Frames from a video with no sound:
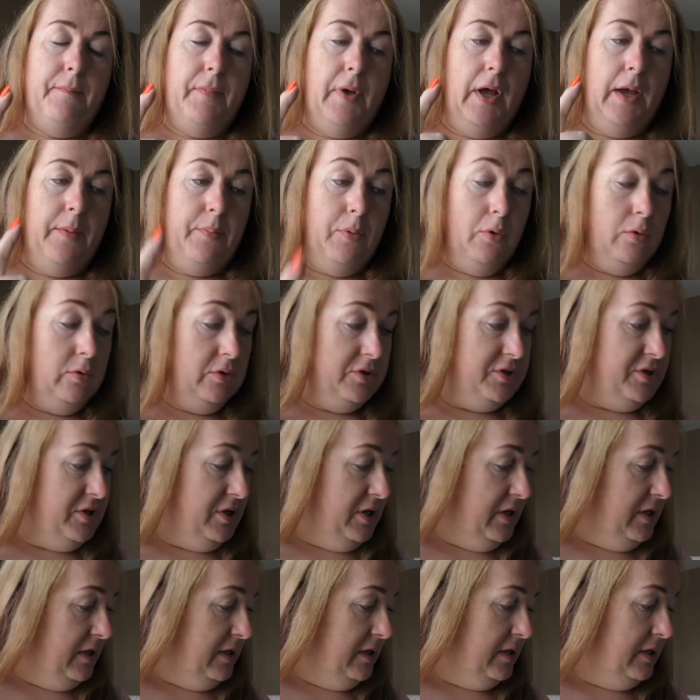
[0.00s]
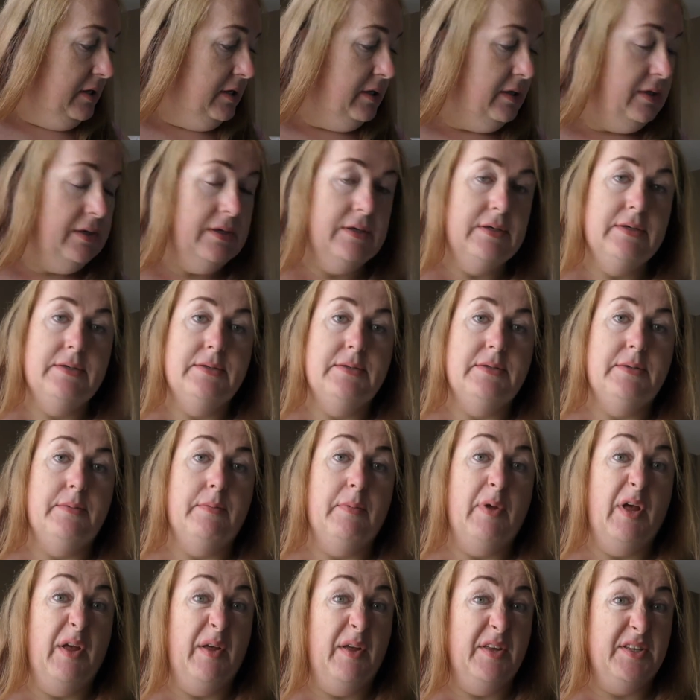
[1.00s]
I bought
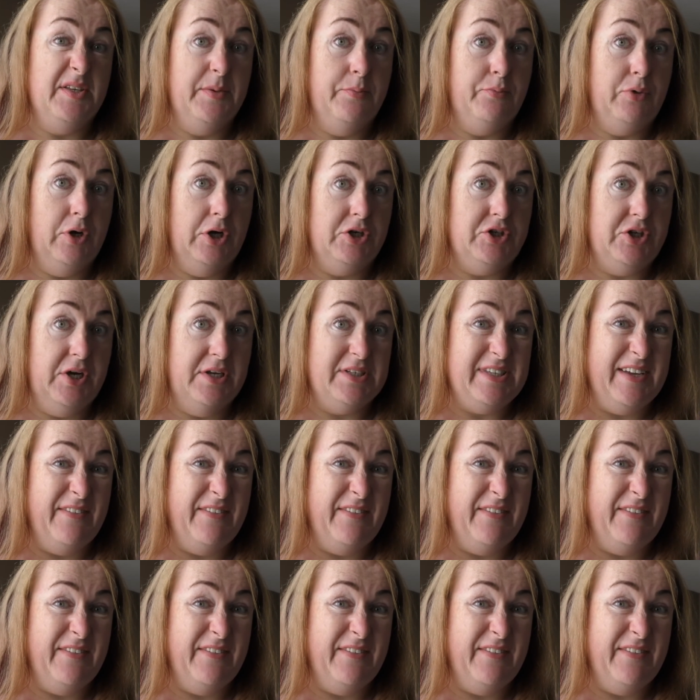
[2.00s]
some brushes.